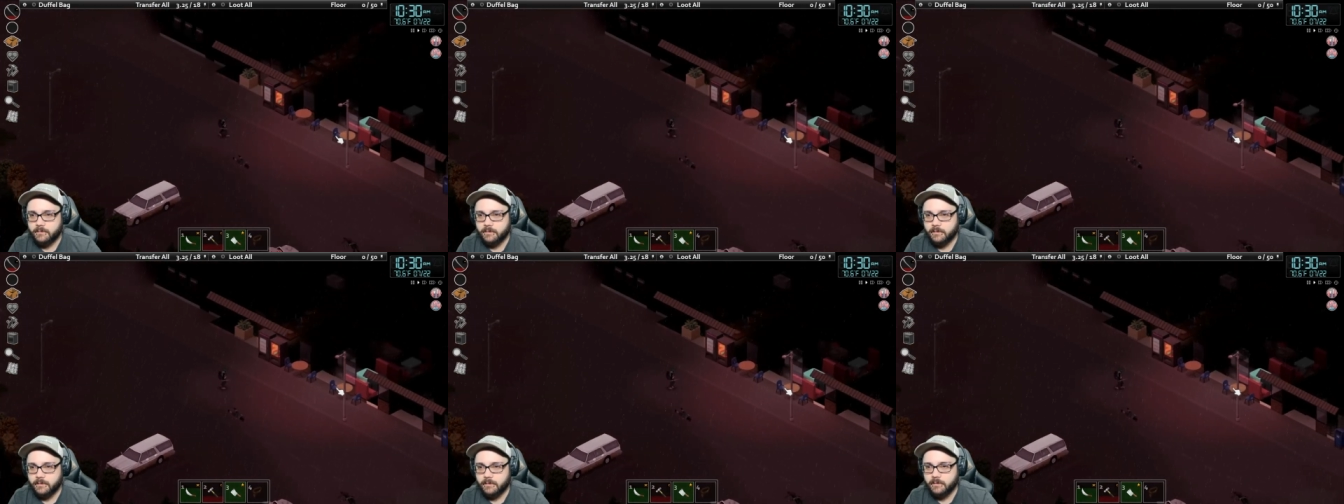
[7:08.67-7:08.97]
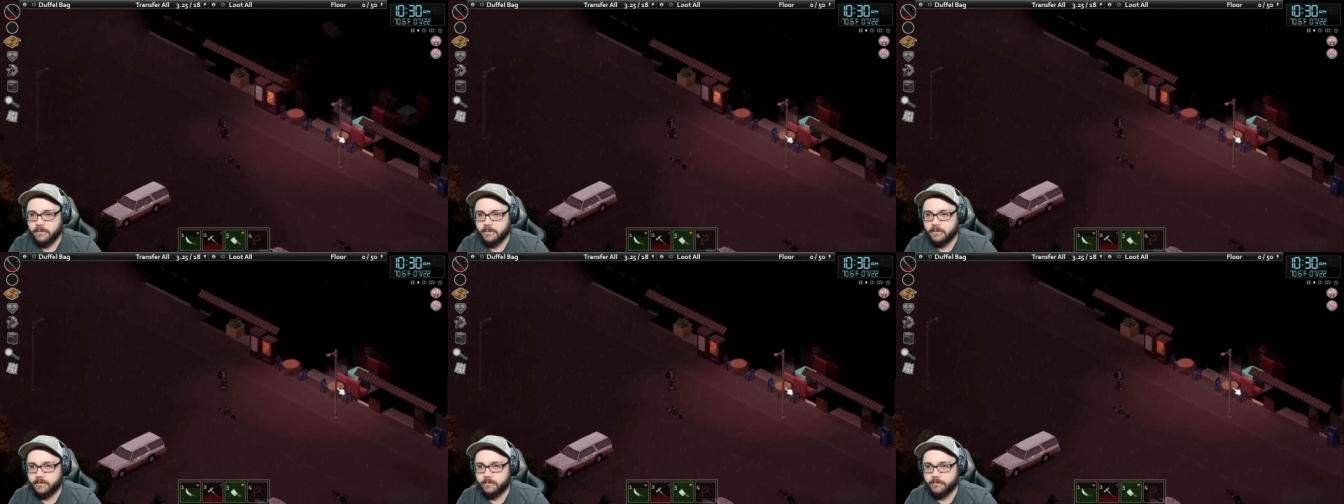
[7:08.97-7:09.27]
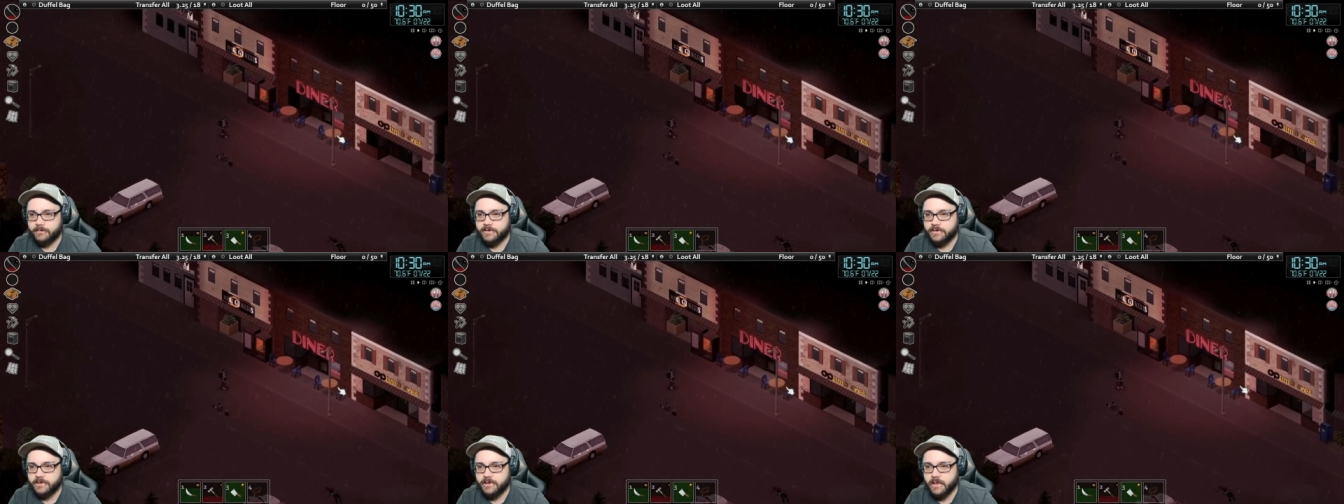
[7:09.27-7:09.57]

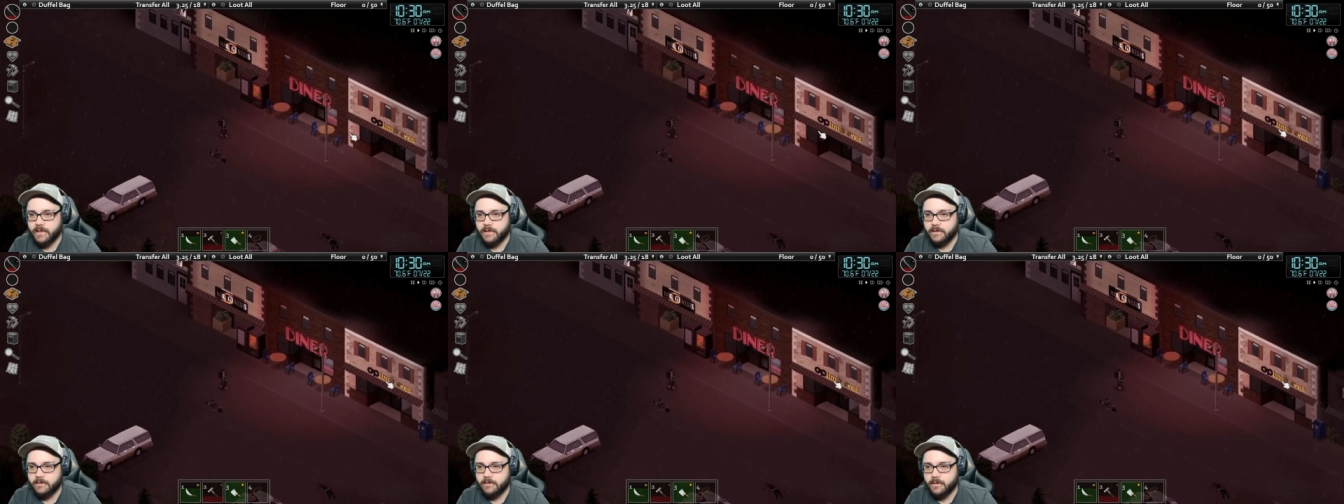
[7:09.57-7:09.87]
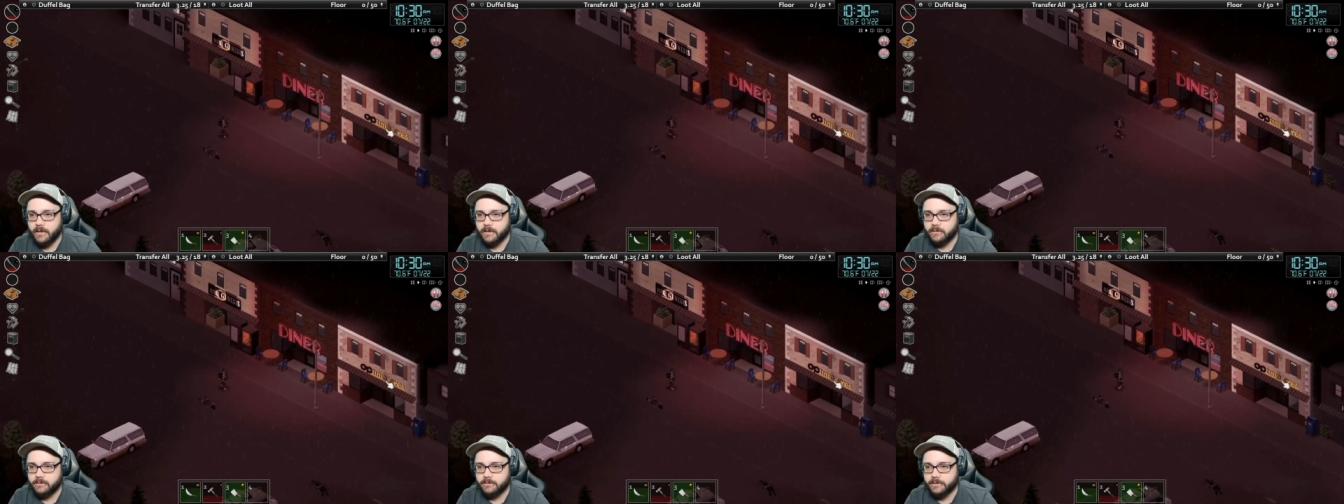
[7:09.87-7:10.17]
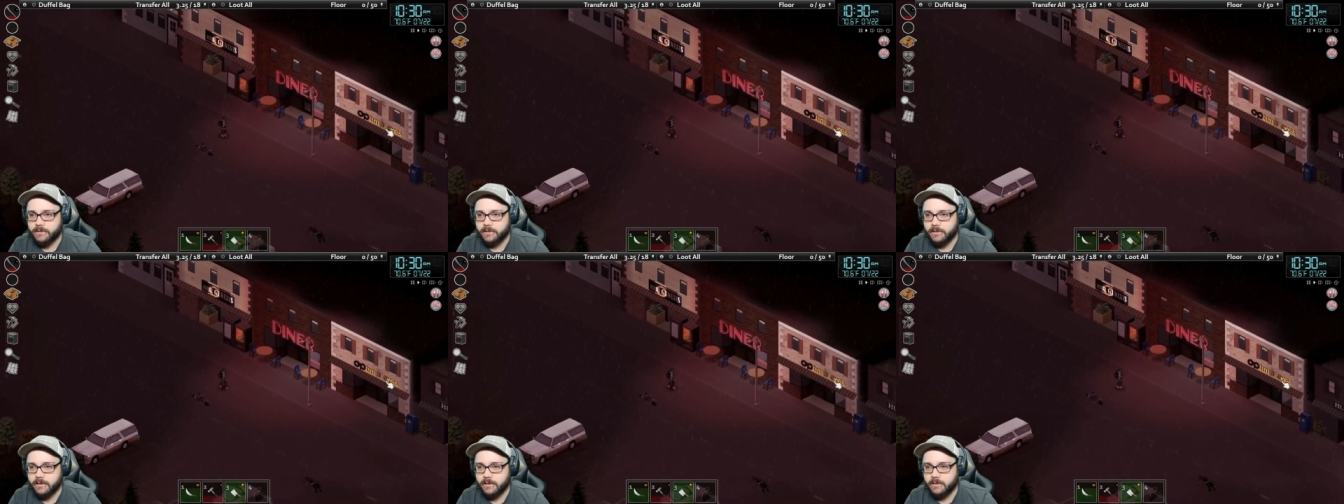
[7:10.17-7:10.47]
Um, diner, I don't
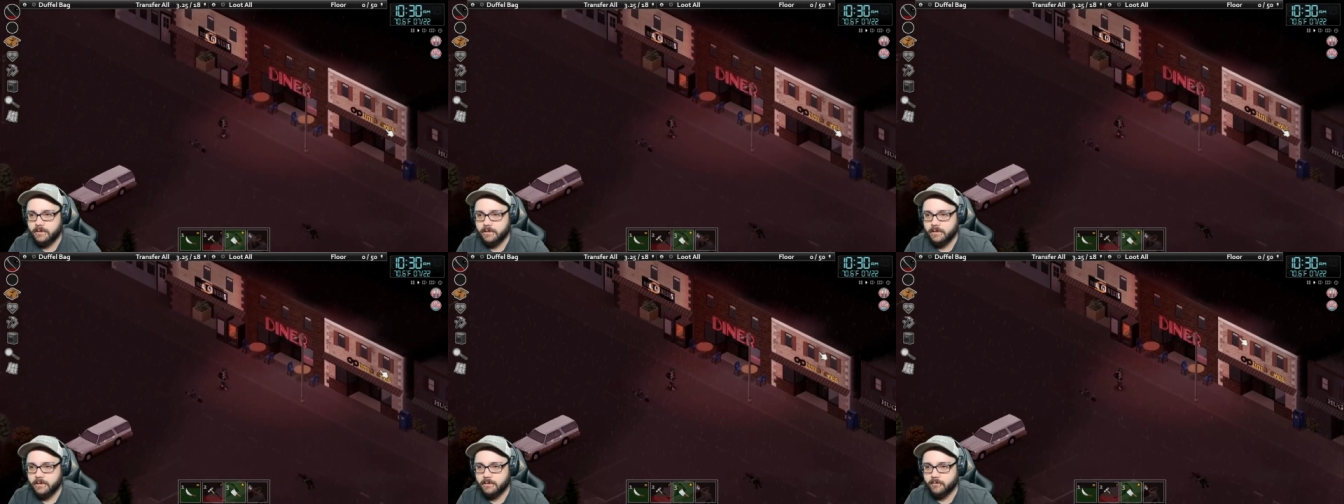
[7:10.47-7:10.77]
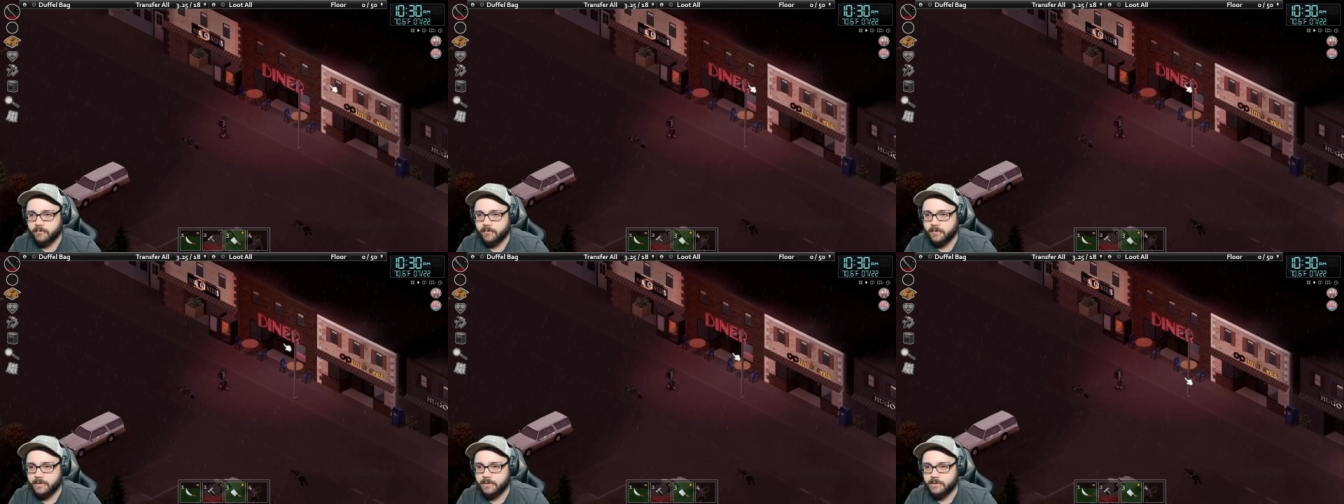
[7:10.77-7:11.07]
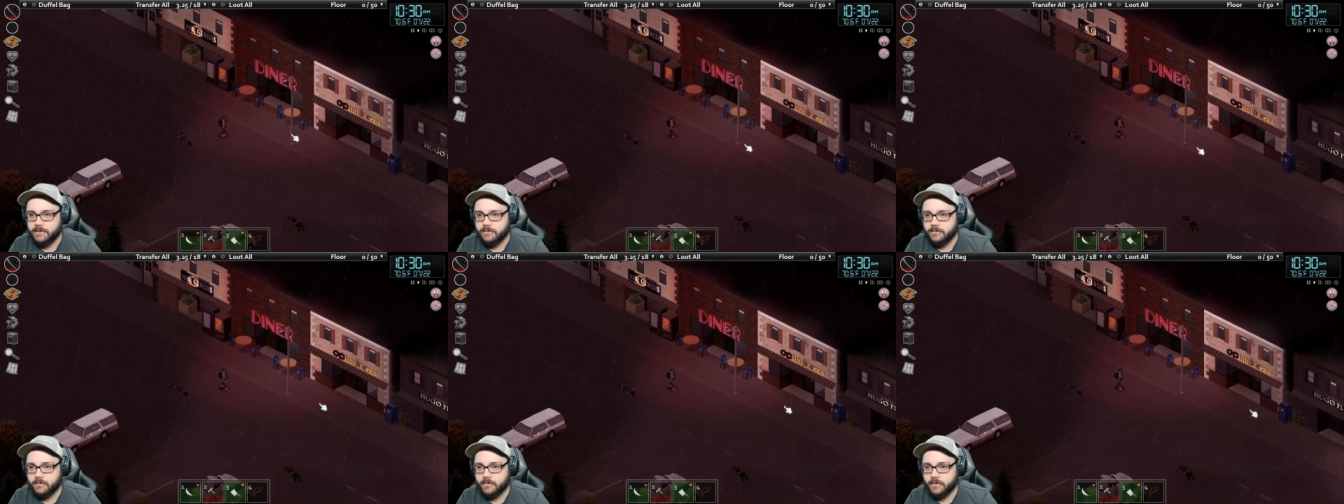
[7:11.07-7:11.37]
think any of
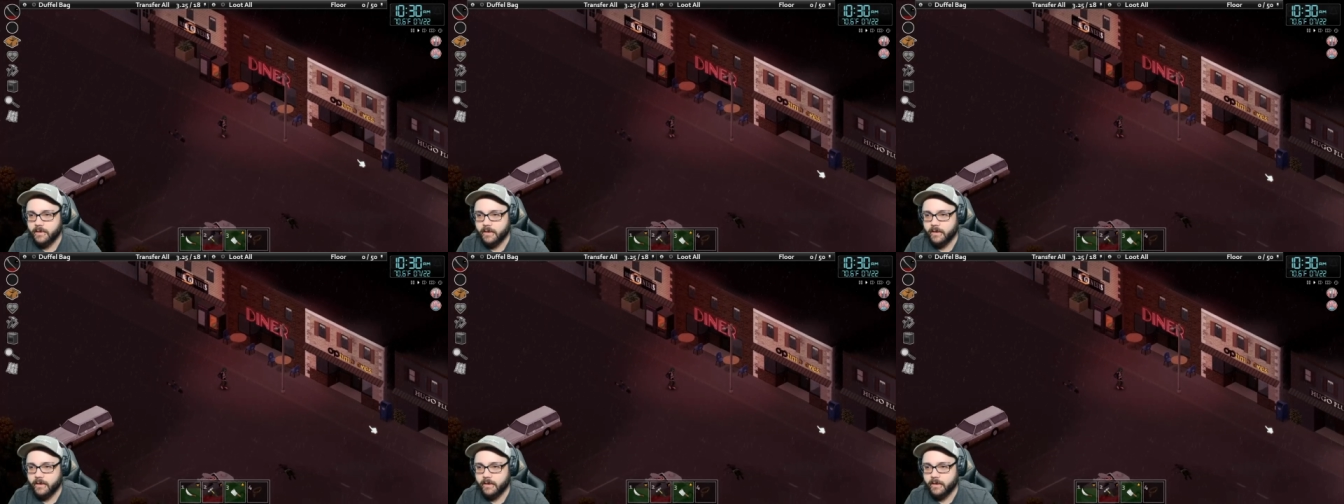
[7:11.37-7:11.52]
these would